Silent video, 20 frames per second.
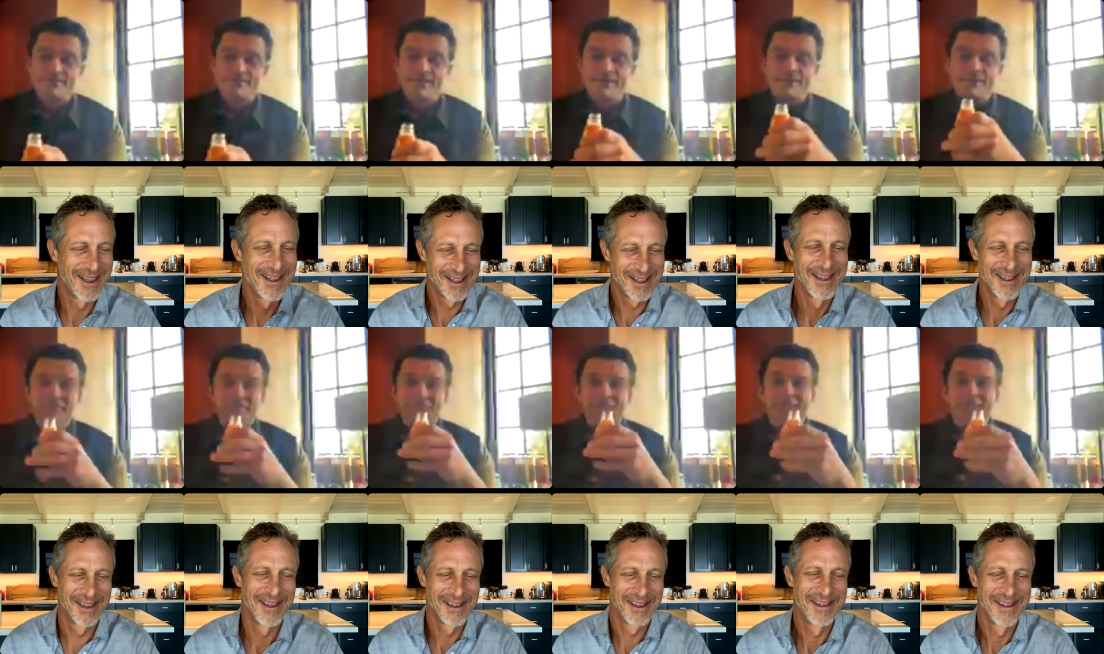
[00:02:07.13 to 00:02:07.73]

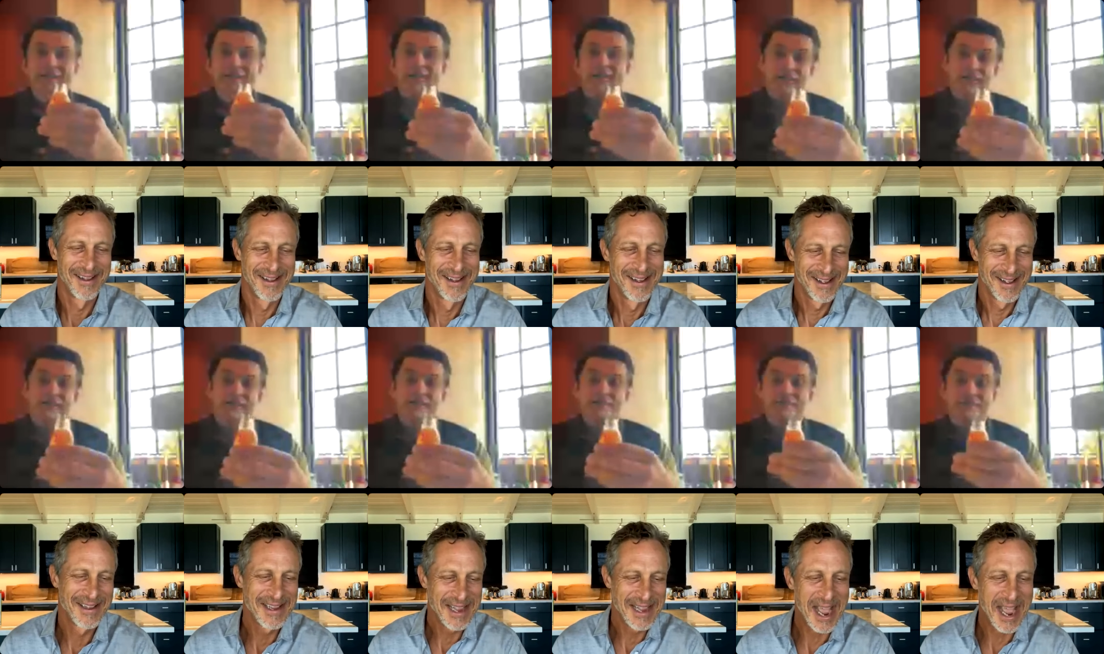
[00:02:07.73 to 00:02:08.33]
Speaker 1: Oh, you did?
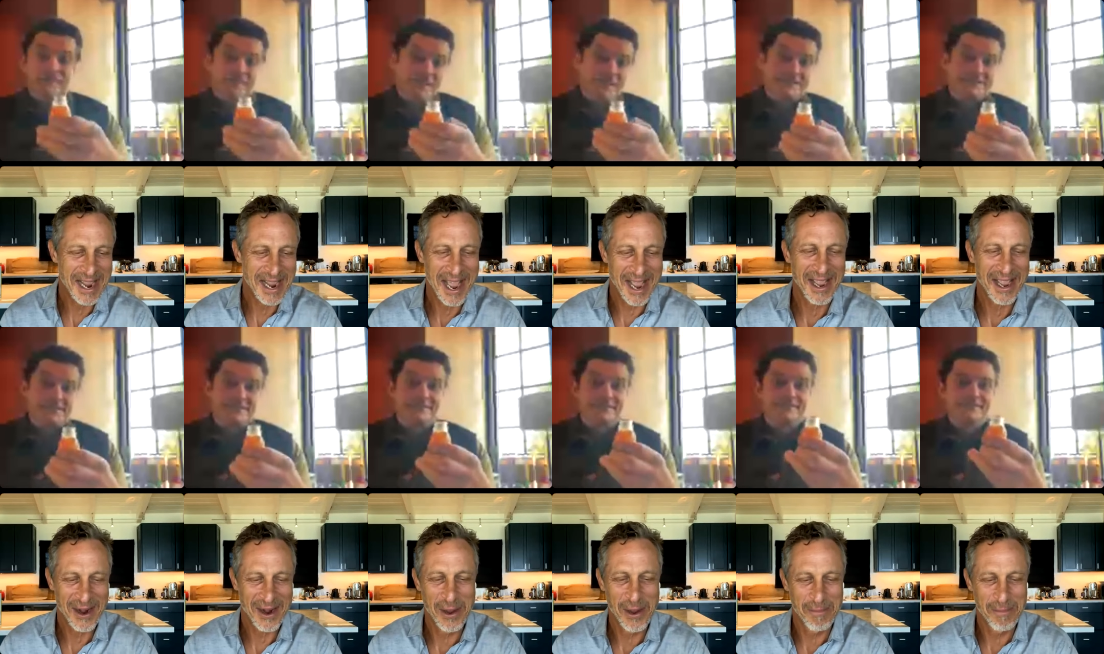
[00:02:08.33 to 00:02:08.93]
Oh, good. yeah, well, I,
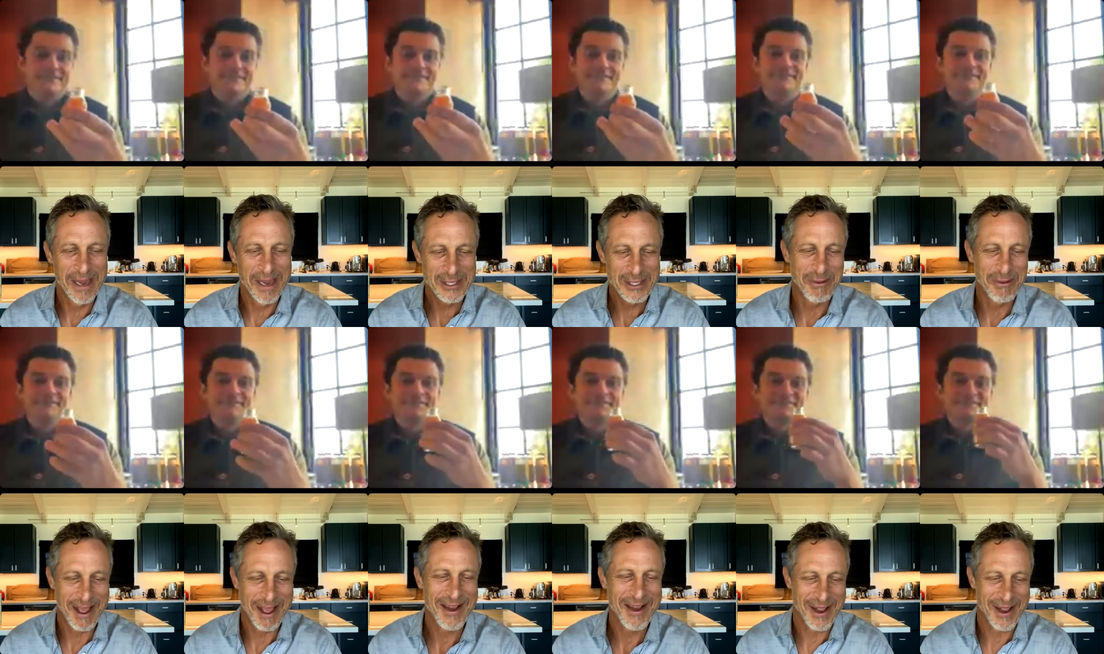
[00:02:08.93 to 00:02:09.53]
got, I got a whole
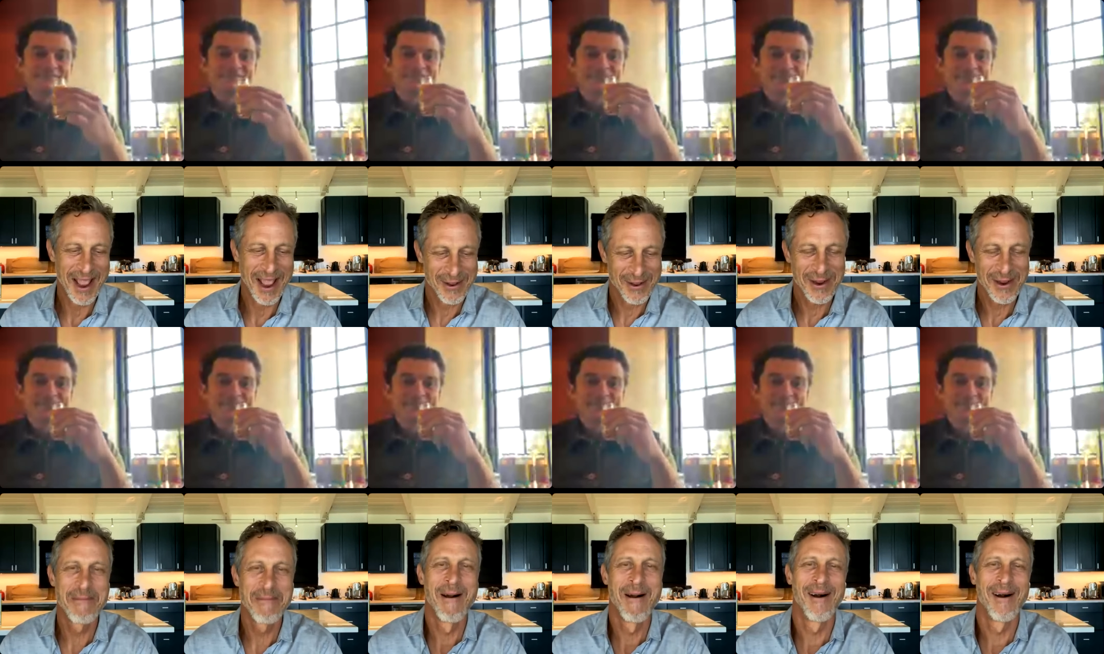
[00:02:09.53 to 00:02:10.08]
bunch, but I, I took up